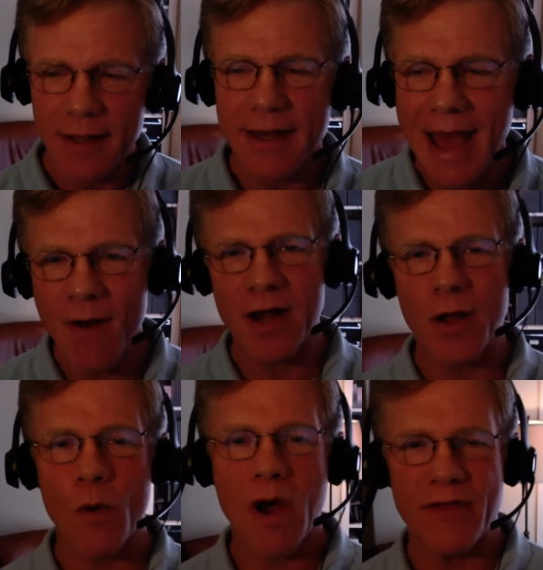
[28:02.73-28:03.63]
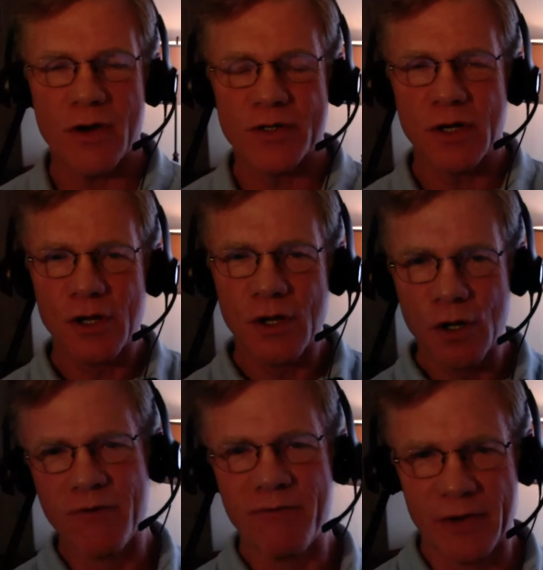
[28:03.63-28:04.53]
Now I know why there's
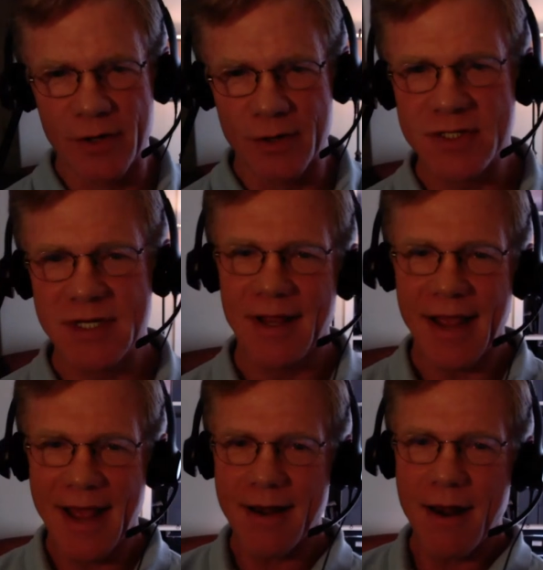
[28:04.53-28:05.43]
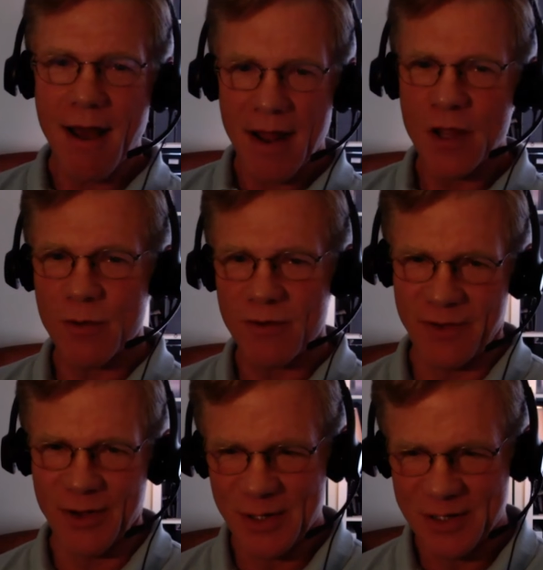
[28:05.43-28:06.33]
human foods and non-human
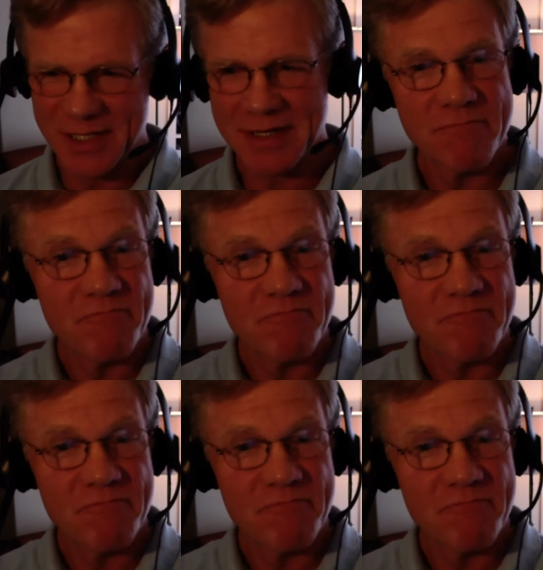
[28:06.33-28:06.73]
foods.